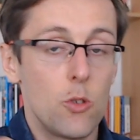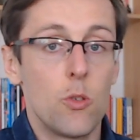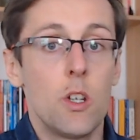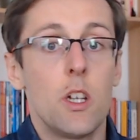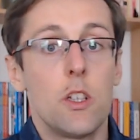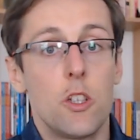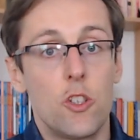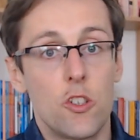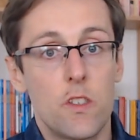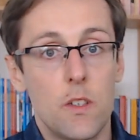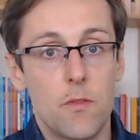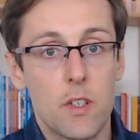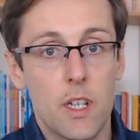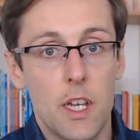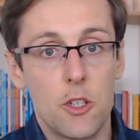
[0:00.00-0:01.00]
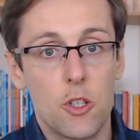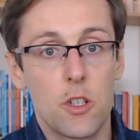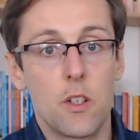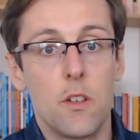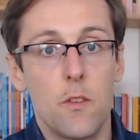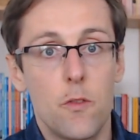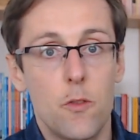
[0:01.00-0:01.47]
you the
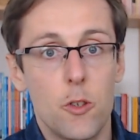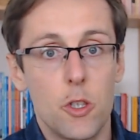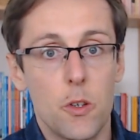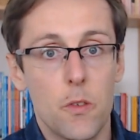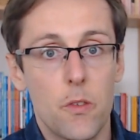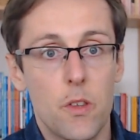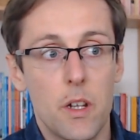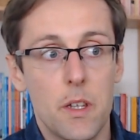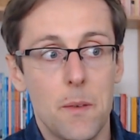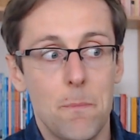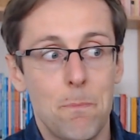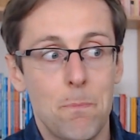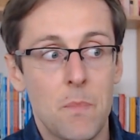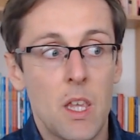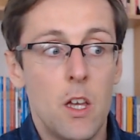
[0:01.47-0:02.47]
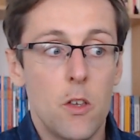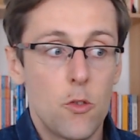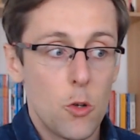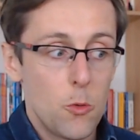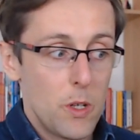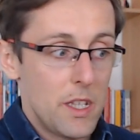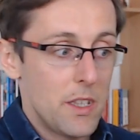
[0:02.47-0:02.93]
justification for your study.
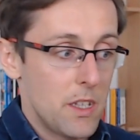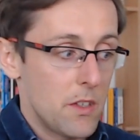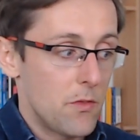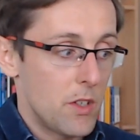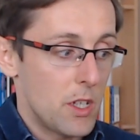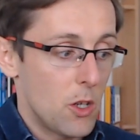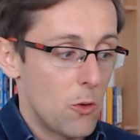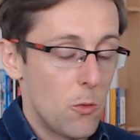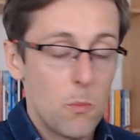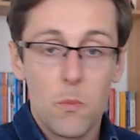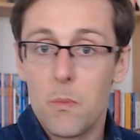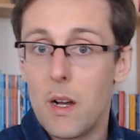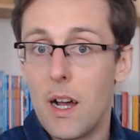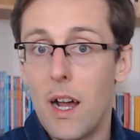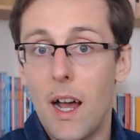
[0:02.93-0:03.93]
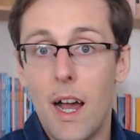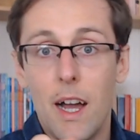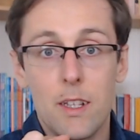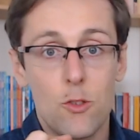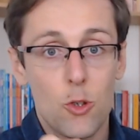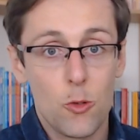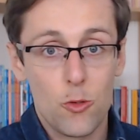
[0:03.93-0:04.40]
So in this video,
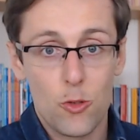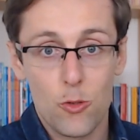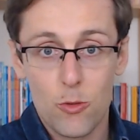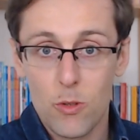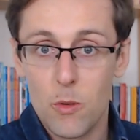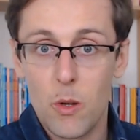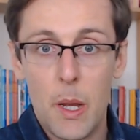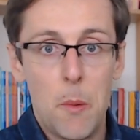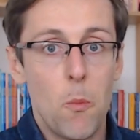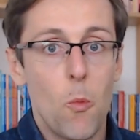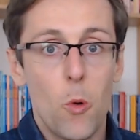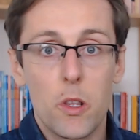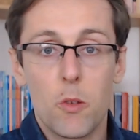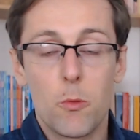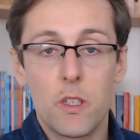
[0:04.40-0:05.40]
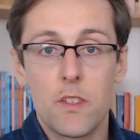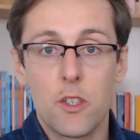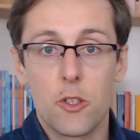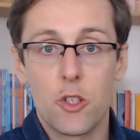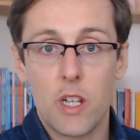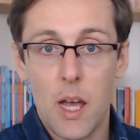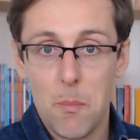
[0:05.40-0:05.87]
I told you um, what a
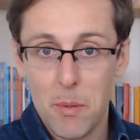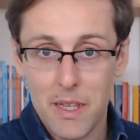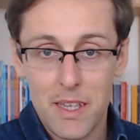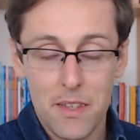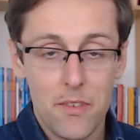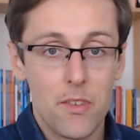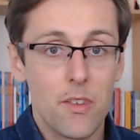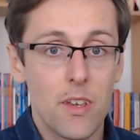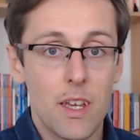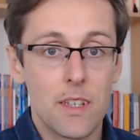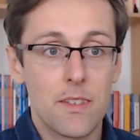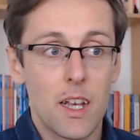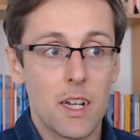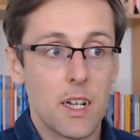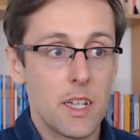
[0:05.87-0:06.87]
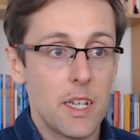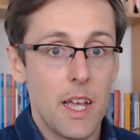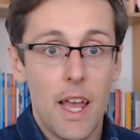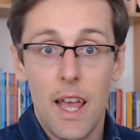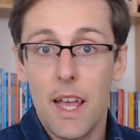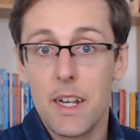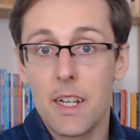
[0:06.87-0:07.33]
research gap is exactly
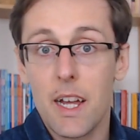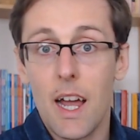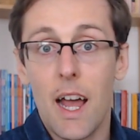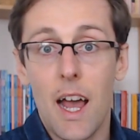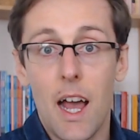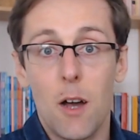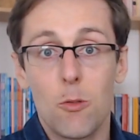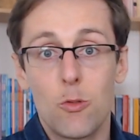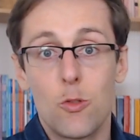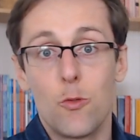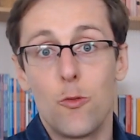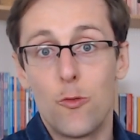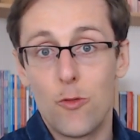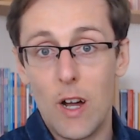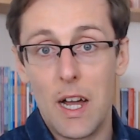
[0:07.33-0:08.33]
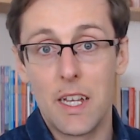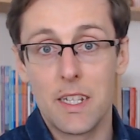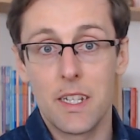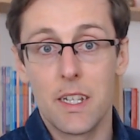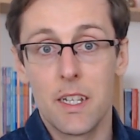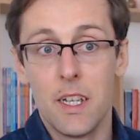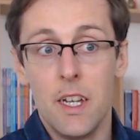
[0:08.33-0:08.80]
and how to
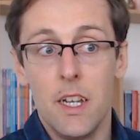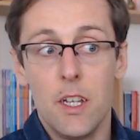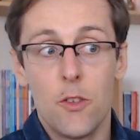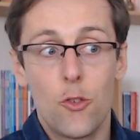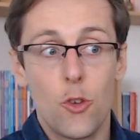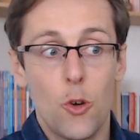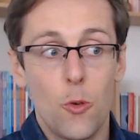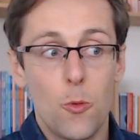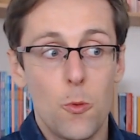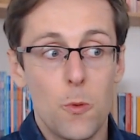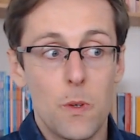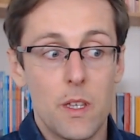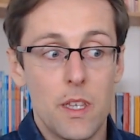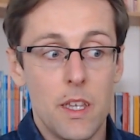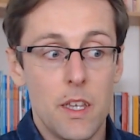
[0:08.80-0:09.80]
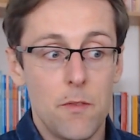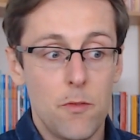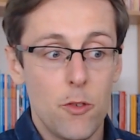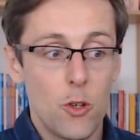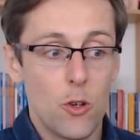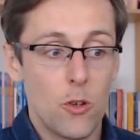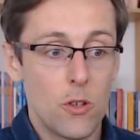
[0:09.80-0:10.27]
find it. So if
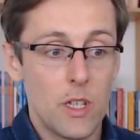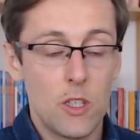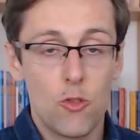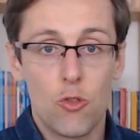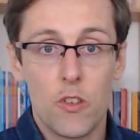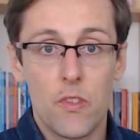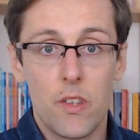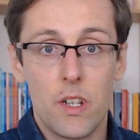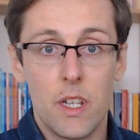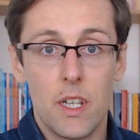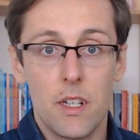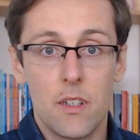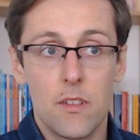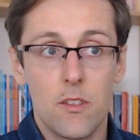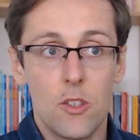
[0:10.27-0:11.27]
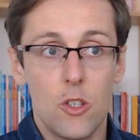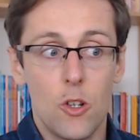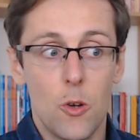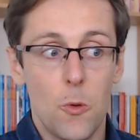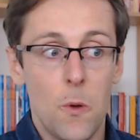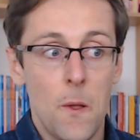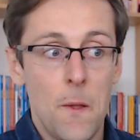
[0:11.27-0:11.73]
you're interested in, you
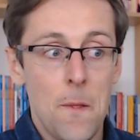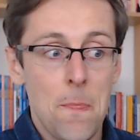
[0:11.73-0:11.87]
know,